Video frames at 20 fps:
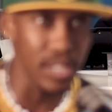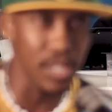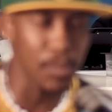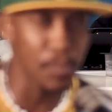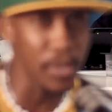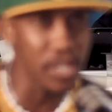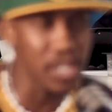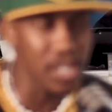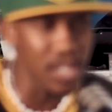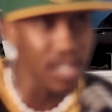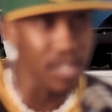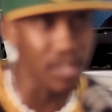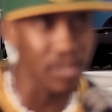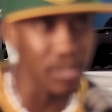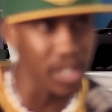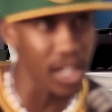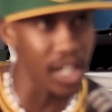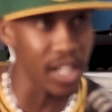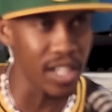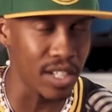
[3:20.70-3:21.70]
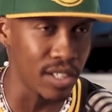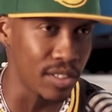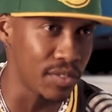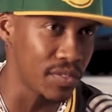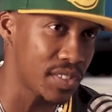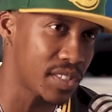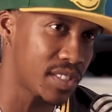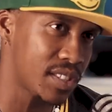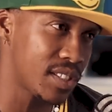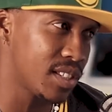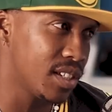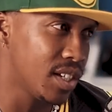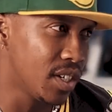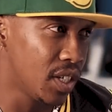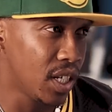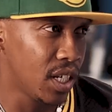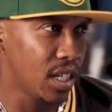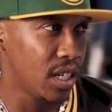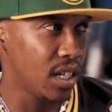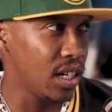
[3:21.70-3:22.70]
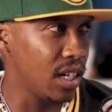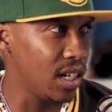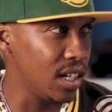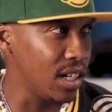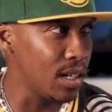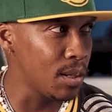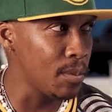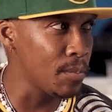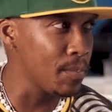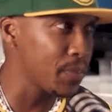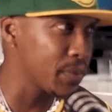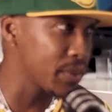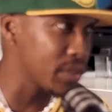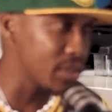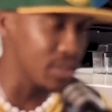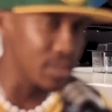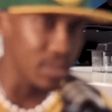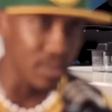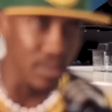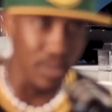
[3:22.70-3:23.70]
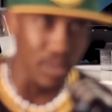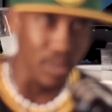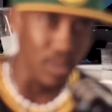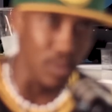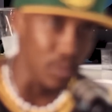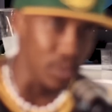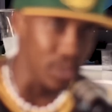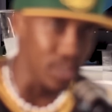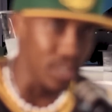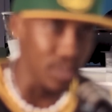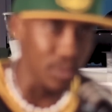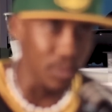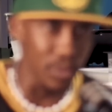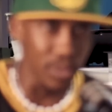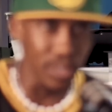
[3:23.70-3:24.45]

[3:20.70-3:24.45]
especially creatives. Yeah. Um, you know, we